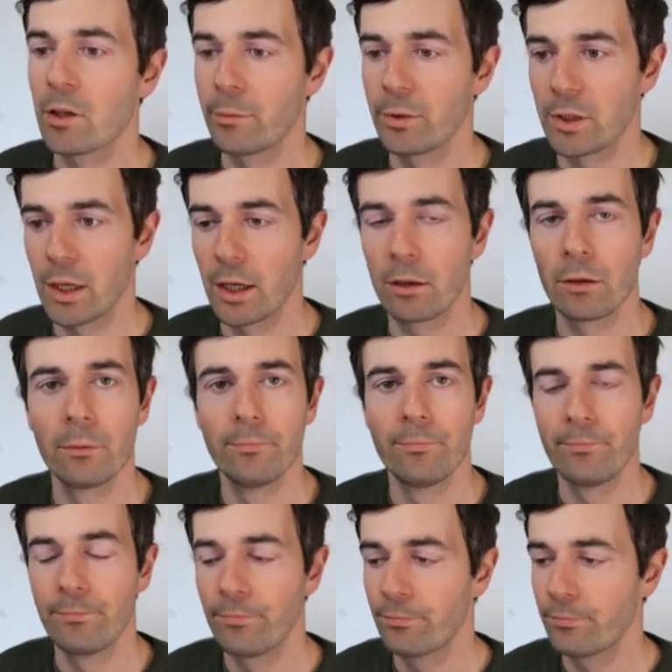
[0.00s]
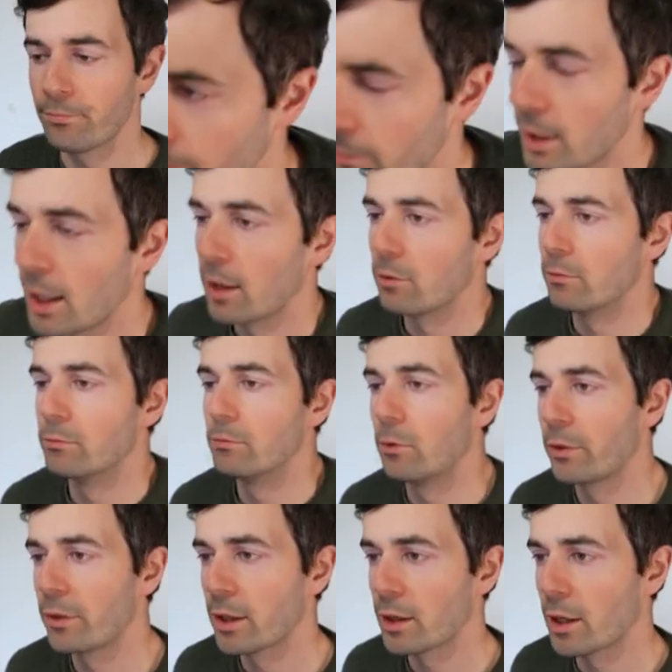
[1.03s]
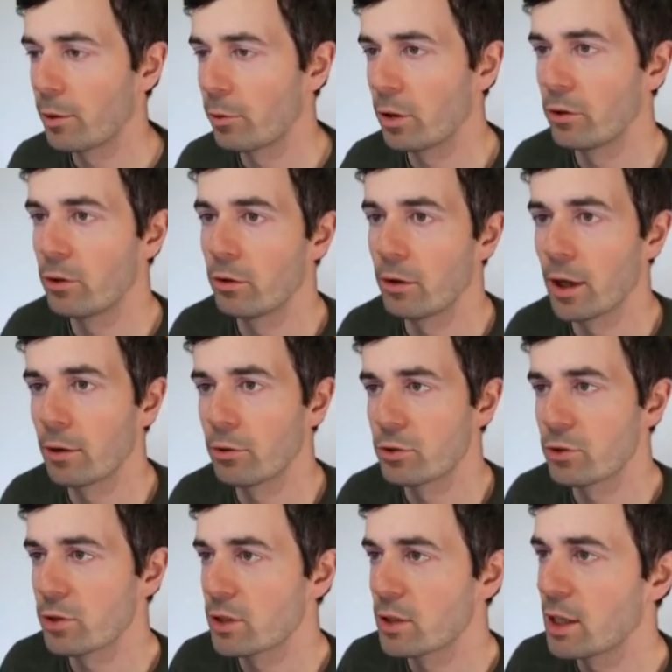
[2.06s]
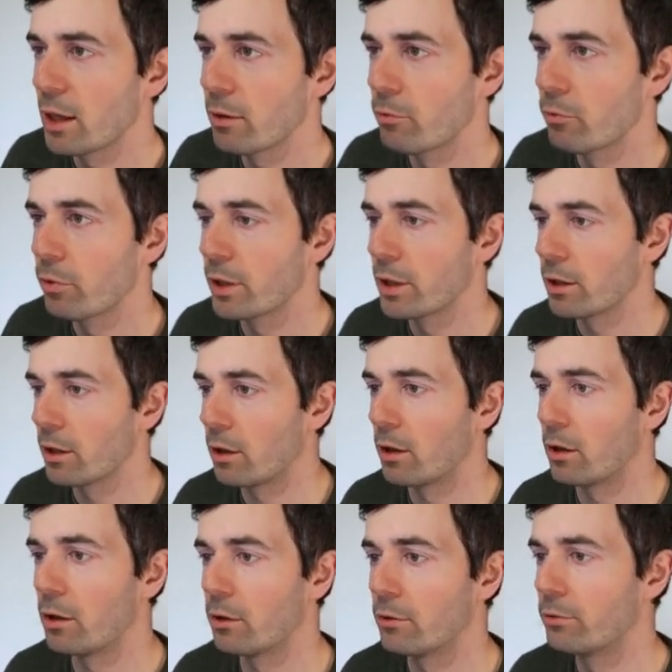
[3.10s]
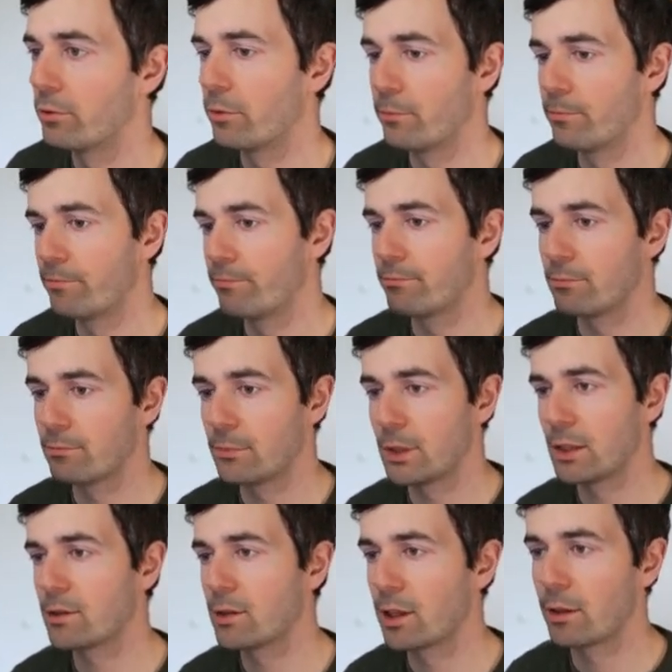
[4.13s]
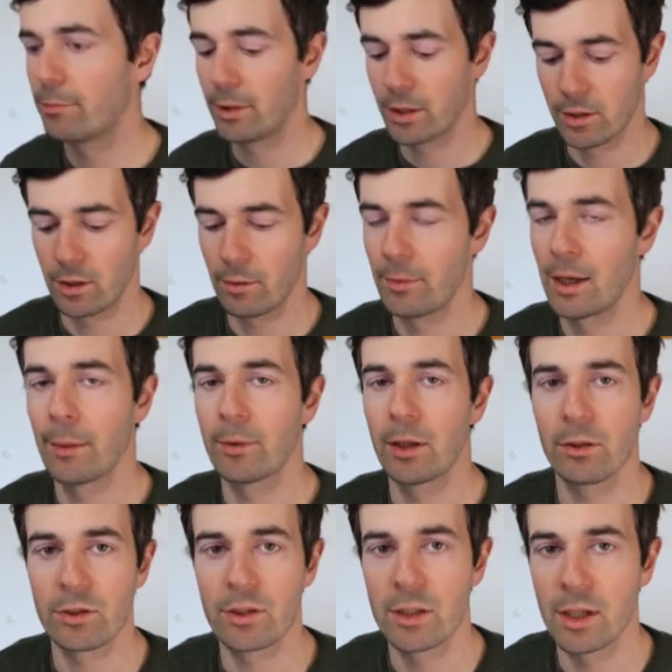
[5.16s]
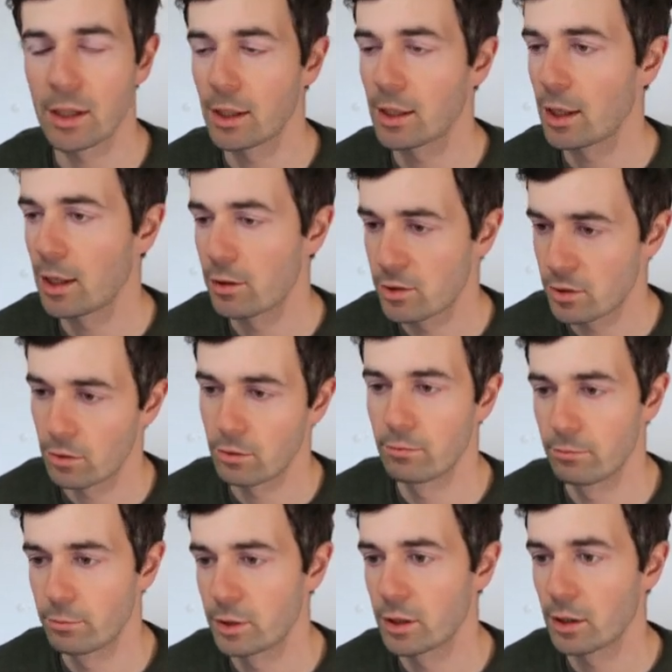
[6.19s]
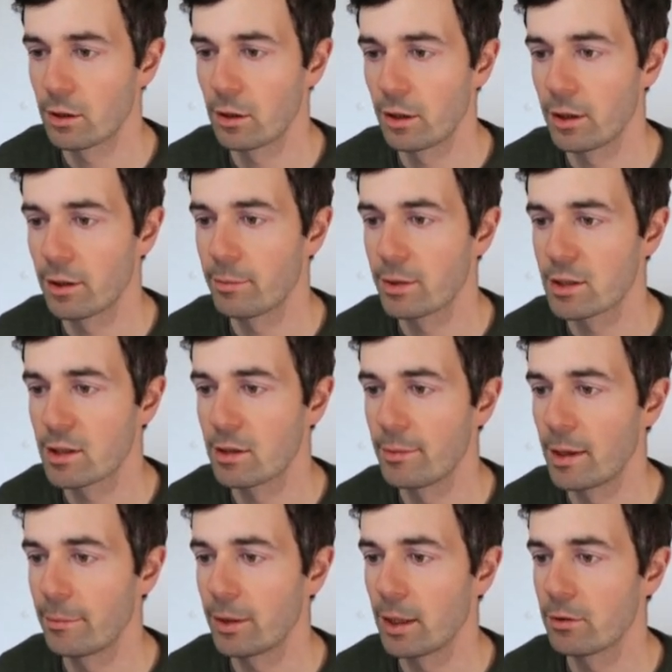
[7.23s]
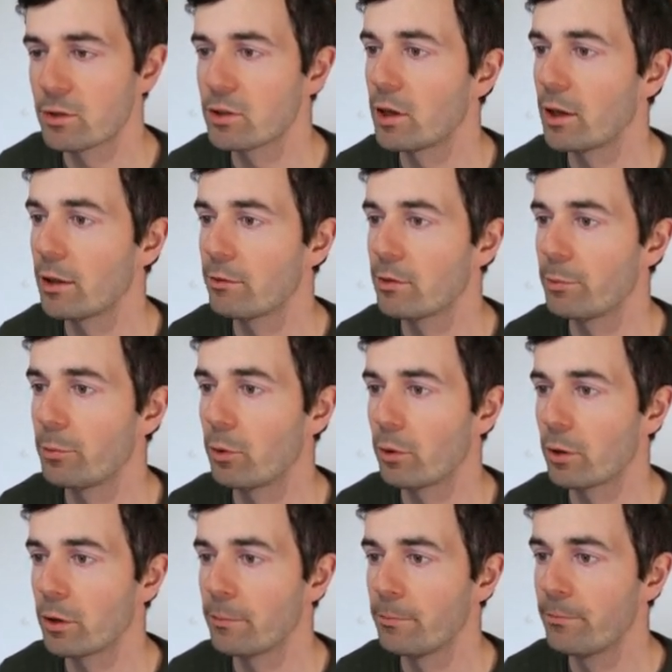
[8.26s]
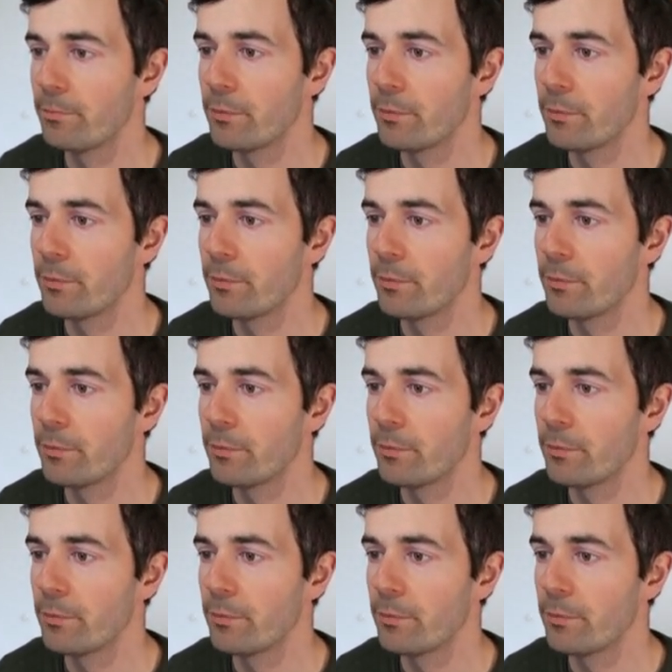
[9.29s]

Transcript: coming together. Now, one thing that I want to do now is just get rid of these little bits of the map that are sticking out. So particularly the bits of the map outside of the border.